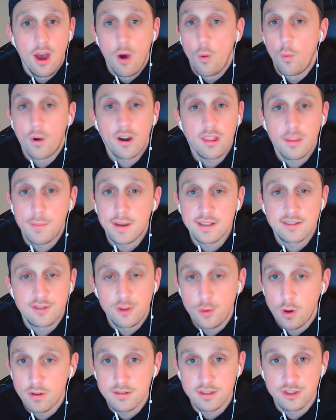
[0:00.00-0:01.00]
one of the best
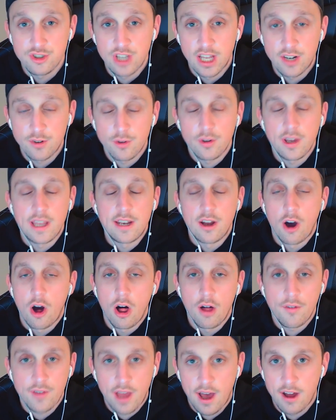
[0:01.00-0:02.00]
duos in general in
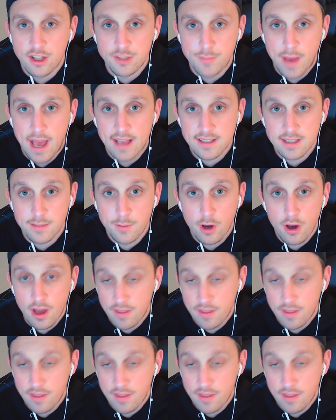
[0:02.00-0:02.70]
all of college basketball,